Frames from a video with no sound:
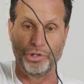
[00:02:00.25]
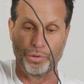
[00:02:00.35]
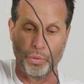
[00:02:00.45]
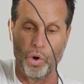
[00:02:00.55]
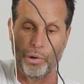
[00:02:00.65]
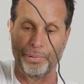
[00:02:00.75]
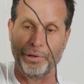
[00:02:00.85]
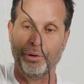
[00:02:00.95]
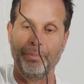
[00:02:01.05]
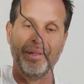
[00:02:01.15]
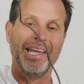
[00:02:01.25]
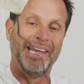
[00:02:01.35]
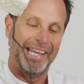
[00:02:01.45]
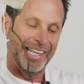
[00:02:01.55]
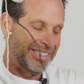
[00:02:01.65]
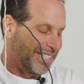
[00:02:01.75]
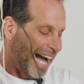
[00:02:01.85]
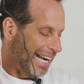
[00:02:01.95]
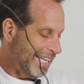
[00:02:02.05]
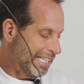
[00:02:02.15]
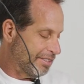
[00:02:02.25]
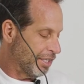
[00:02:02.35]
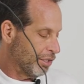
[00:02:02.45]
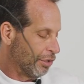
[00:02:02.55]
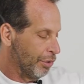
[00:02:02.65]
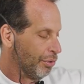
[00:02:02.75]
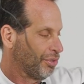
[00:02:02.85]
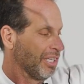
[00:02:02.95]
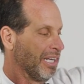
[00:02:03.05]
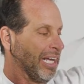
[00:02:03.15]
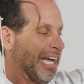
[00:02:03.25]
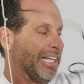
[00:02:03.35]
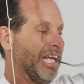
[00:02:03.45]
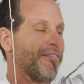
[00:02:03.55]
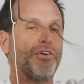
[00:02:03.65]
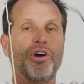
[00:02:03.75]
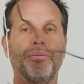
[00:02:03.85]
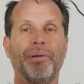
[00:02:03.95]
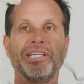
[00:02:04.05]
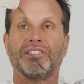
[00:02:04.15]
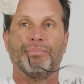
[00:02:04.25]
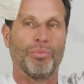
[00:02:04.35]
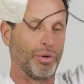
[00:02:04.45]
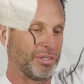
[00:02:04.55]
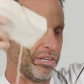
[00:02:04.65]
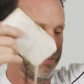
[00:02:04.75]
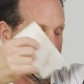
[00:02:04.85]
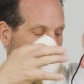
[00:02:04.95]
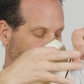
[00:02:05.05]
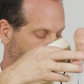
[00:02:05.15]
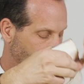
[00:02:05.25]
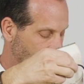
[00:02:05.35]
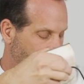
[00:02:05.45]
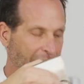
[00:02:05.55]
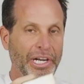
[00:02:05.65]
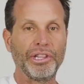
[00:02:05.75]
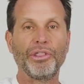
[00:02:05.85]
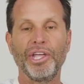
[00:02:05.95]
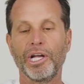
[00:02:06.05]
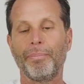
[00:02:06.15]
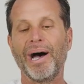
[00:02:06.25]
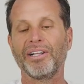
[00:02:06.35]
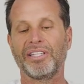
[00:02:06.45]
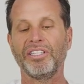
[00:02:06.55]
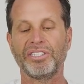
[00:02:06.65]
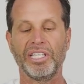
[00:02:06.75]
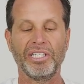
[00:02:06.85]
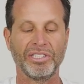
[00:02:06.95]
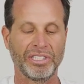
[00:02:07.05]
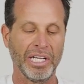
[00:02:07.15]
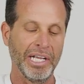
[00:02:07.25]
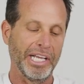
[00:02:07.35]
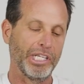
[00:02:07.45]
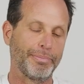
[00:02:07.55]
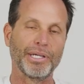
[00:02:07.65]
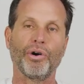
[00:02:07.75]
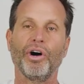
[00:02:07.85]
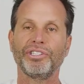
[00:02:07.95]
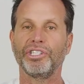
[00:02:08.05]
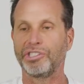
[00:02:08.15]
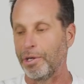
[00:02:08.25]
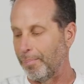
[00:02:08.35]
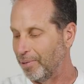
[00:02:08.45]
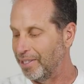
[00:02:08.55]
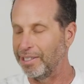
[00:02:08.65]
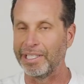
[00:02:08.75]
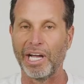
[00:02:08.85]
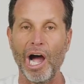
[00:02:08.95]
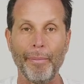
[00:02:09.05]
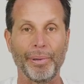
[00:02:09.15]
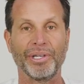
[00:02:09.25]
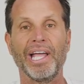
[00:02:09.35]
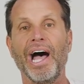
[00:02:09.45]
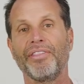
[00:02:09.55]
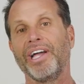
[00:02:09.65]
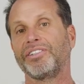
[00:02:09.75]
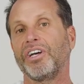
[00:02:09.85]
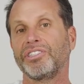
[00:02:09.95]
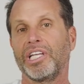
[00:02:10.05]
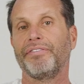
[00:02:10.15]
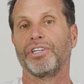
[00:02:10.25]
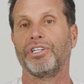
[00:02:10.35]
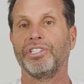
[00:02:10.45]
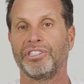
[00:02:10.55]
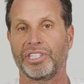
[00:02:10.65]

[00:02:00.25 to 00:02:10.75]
your wall probe it's not easy to use and therefore it makes it more difficult another thing about this is is because it's completely copper yeah that does give a good